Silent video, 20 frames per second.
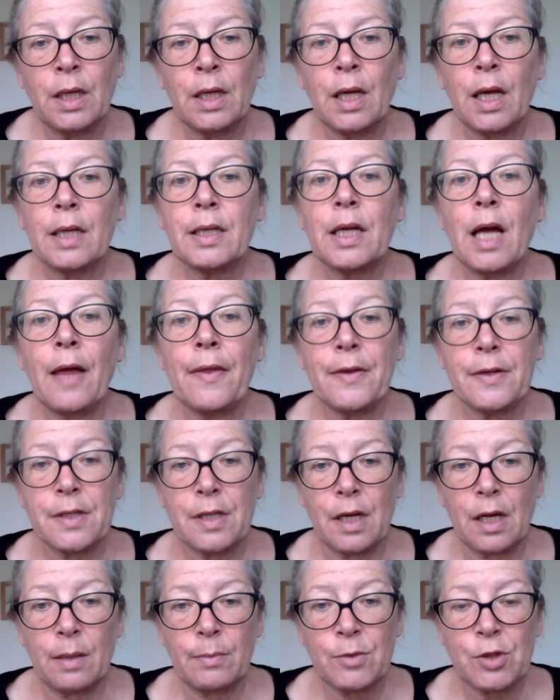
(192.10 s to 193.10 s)
At other
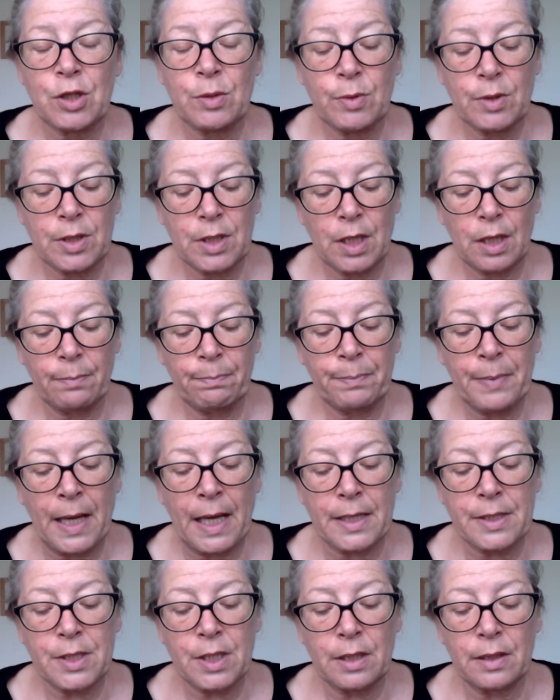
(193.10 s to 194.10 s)
times she would turn
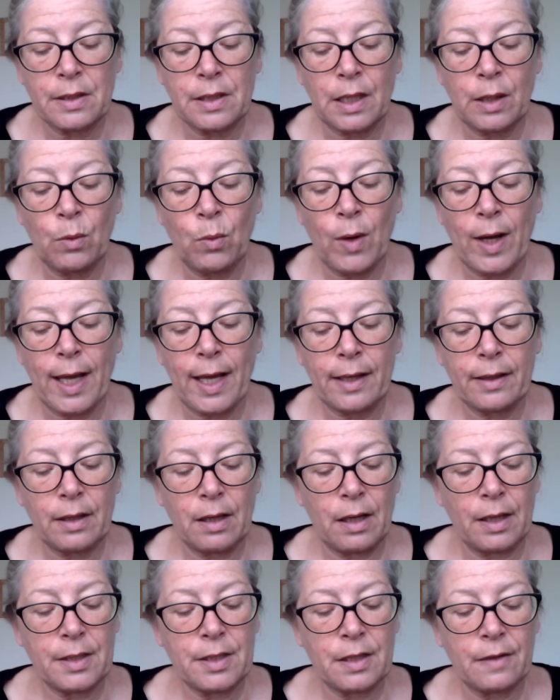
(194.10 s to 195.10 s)
petulantly away and
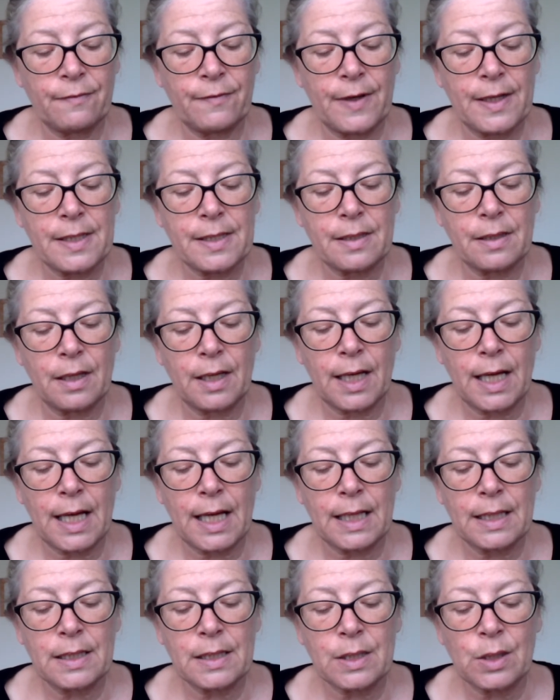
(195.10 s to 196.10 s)
hide her face in her
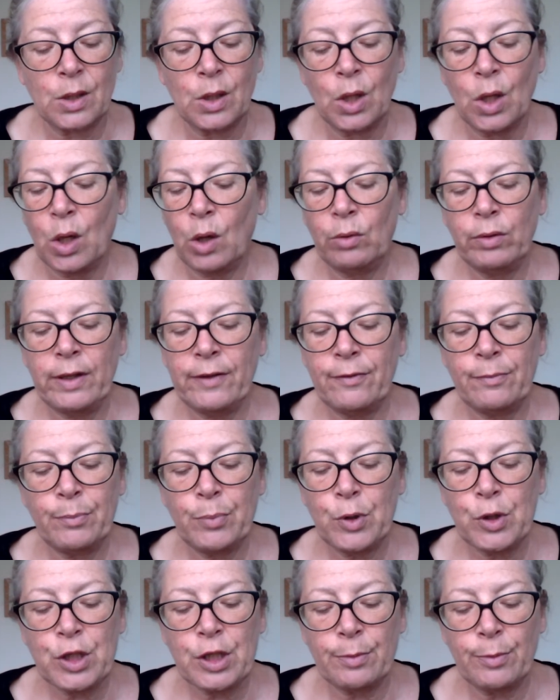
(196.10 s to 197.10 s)
hands, or even
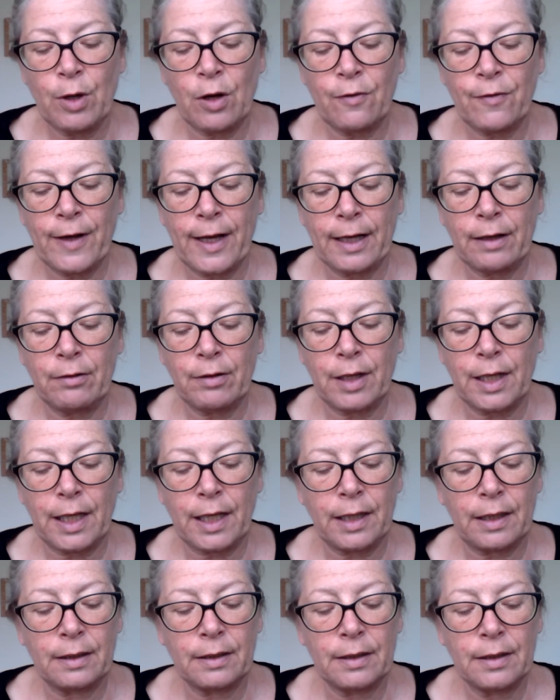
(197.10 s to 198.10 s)
push him off angrily,